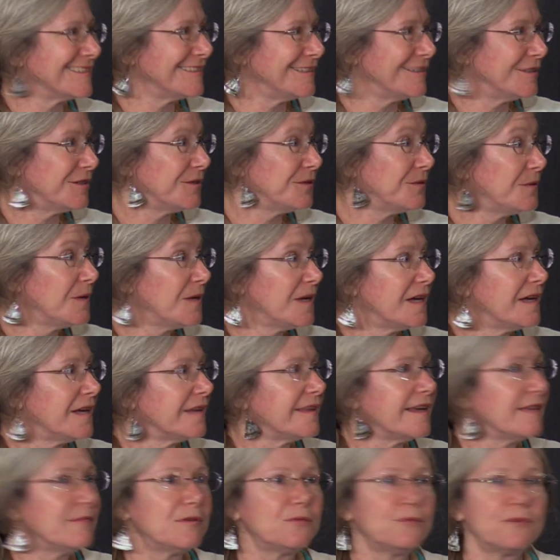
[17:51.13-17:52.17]

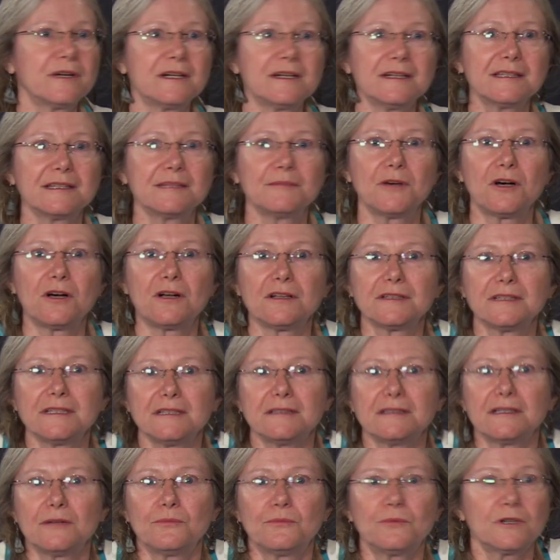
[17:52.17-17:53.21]
They've been wearing them all
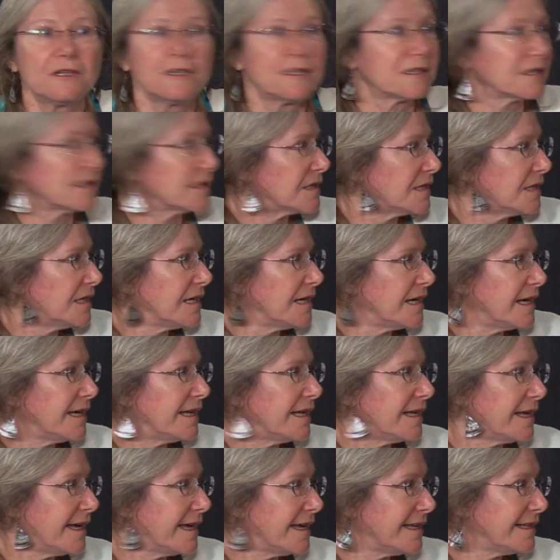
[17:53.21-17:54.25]
year at work
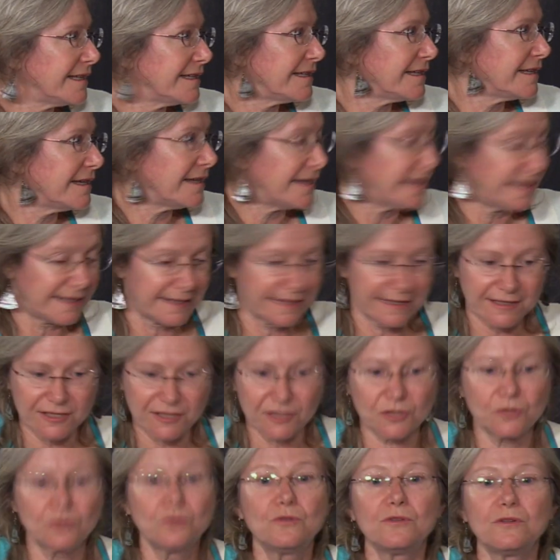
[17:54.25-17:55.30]
and at
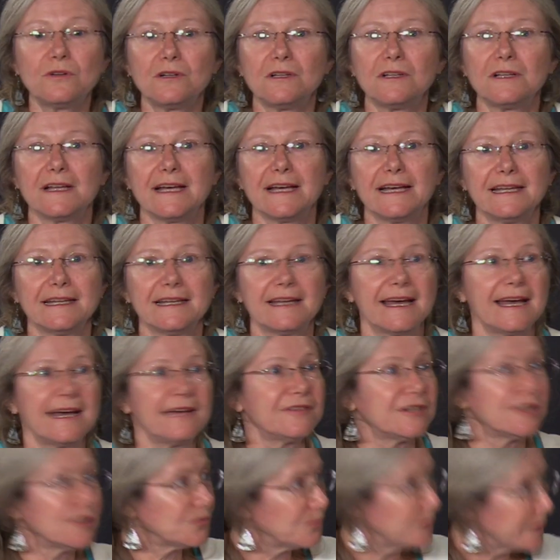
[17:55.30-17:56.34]
school and
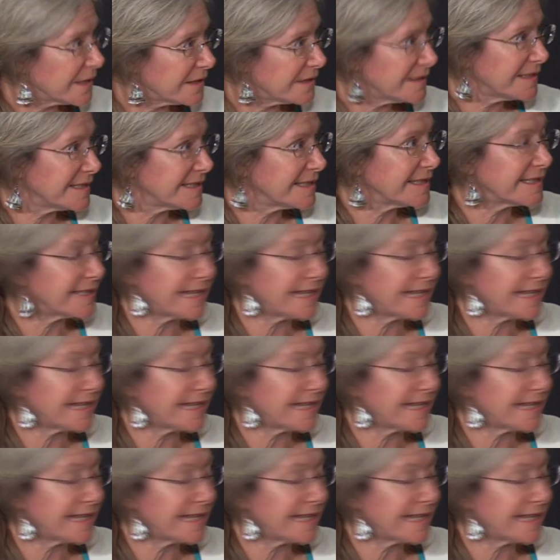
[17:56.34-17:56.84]
having to wear these things.